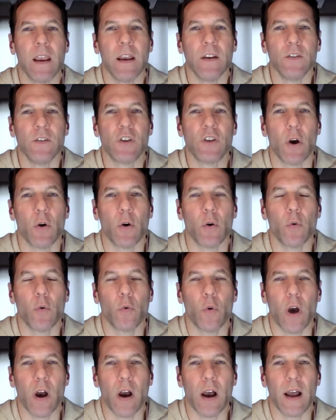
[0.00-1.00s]

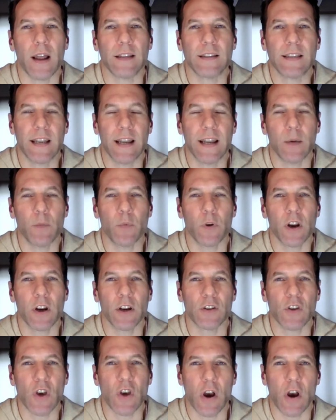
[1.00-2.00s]
so today we're going
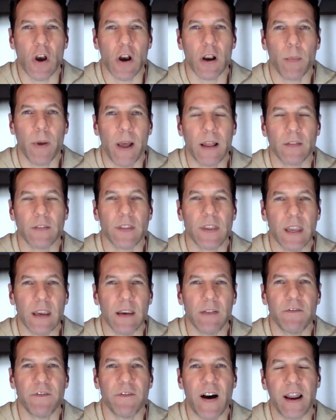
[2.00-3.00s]
to talk about the
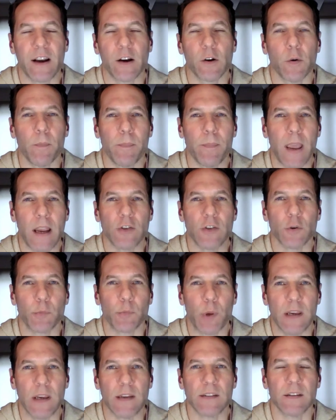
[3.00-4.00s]
final major
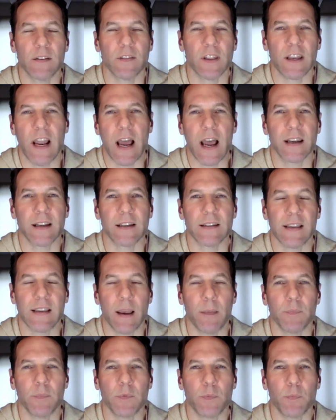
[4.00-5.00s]
piece of the
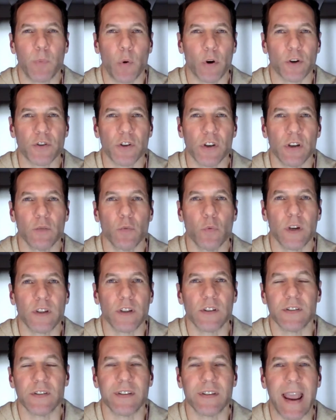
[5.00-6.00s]
non-exempt portion, which
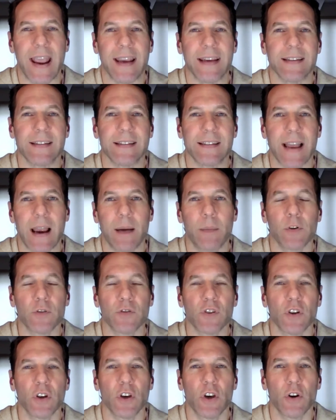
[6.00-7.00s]
is a
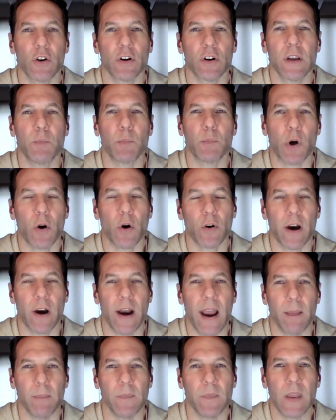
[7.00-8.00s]
cybersecurity
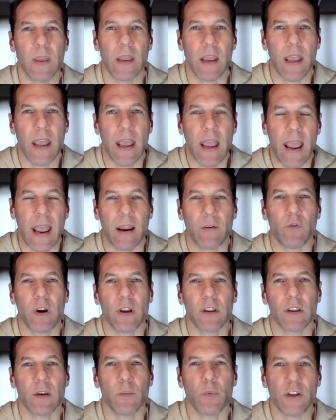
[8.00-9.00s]
program. And
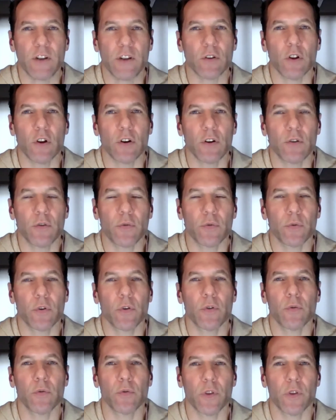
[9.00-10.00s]
really, when you look
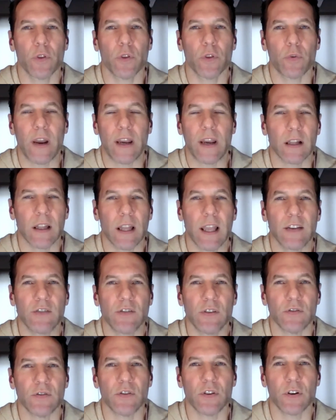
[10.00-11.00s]
through the
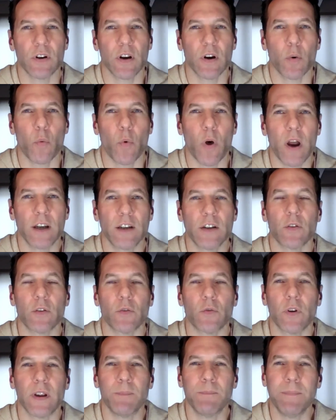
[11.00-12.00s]
regulations, you're going to
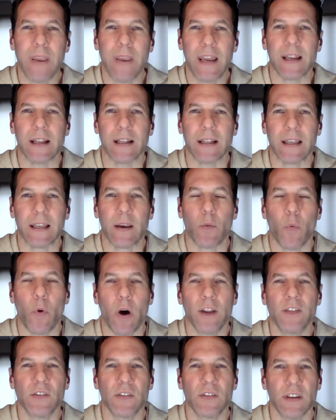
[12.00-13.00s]
wonder immediately
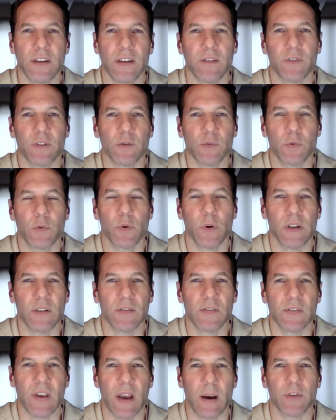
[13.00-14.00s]
what's the difference between a
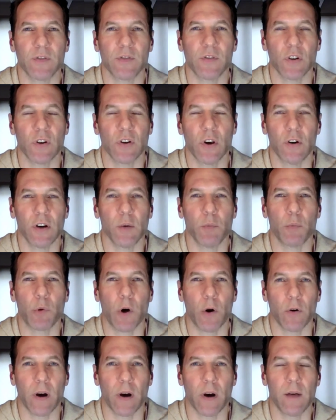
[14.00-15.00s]
cybersecurity
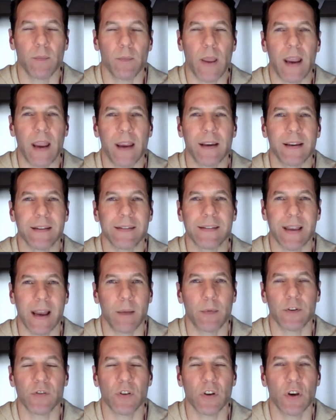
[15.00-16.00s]
program and a
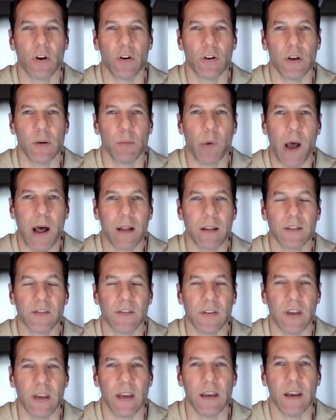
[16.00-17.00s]
cybersecurity
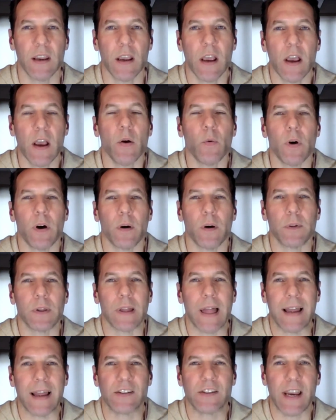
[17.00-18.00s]
policy. Well, I'm
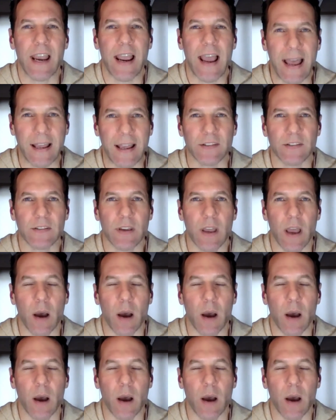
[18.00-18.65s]
glad you asked. A